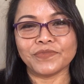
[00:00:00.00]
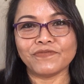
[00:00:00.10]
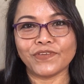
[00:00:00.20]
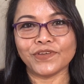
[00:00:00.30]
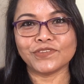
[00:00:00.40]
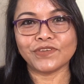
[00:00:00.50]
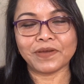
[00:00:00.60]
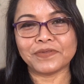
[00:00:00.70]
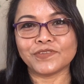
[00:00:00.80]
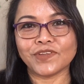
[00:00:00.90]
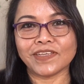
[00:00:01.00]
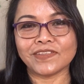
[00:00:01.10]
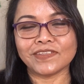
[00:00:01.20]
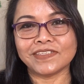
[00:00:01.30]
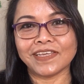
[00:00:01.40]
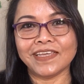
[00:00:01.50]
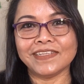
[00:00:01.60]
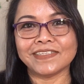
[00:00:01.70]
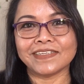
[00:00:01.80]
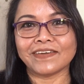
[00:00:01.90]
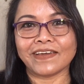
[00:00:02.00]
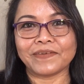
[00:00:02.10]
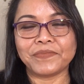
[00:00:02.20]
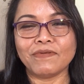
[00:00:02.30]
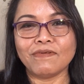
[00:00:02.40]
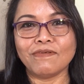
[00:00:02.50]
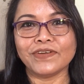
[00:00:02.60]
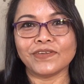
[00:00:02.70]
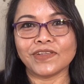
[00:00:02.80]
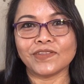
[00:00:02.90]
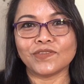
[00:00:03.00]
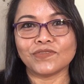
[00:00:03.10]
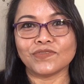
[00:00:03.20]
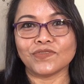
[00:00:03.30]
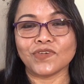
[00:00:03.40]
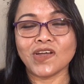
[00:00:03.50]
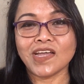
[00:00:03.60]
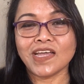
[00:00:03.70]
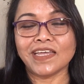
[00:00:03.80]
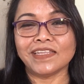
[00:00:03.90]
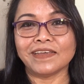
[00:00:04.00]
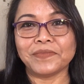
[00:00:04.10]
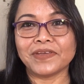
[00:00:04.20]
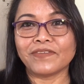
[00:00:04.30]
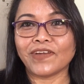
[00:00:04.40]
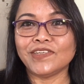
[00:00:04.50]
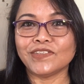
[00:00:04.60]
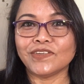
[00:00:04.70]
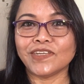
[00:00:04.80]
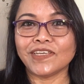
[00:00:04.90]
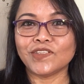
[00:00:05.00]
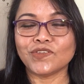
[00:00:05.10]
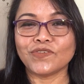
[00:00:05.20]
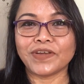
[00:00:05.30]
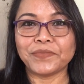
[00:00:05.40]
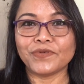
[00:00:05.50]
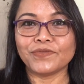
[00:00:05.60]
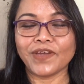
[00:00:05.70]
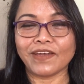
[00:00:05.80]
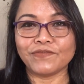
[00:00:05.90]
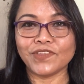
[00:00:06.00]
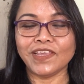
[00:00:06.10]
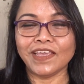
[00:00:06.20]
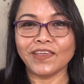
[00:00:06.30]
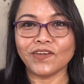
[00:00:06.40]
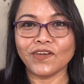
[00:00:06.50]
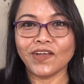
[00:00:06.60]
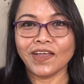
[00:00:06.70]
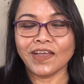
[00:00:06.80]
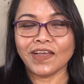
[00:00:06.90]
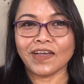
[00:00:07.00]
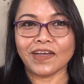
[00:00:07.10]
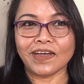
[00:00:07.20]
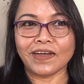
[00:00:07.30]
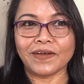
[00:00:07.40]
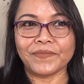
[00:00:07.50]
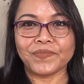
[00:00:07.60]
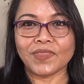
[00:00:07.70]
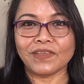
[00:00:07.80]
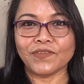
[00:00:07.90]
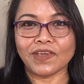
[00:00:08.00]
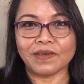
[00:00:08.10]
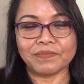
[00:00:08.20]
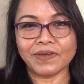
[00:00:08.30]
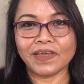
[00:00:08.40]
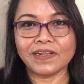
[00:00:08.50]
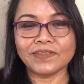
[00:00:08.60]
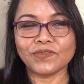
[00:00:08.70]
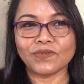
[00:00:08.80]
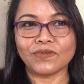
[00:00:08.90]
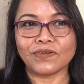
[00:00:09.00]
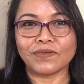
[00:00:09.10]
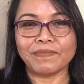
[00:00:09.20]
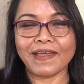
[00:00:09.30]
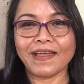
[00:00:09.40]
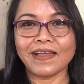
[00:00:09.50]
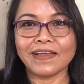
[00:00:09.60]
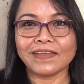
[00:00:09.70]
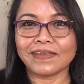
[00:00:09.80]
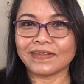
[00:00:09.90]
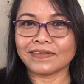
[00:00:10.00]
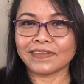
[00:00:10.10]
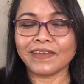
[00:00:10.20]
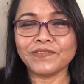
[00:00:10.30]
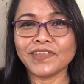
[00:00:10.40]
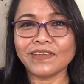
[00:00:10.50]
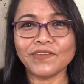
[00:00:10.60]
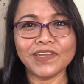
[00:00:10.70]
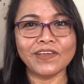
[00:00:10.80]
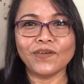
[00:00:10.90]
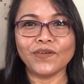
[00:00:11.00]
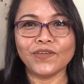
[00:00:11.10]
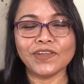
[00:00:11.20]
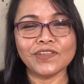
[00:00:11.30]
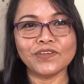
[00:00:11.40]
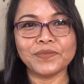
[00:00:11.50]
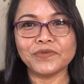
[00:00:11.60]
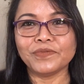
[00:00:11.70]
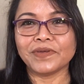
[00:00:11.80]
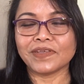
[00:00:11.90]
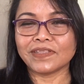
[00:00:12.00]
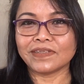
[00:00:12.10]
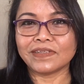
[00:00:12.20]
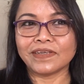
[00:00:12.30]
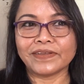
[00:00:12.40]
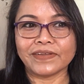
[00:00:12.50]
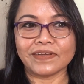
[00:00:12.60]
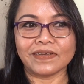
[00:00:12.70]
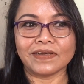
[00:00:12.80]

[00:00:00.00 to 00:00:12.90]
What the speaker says: or before you travel to United States, in the airport you need to, in the immigration you need to remove everything, if you have belt or bag and everything with you, you need to remove it and then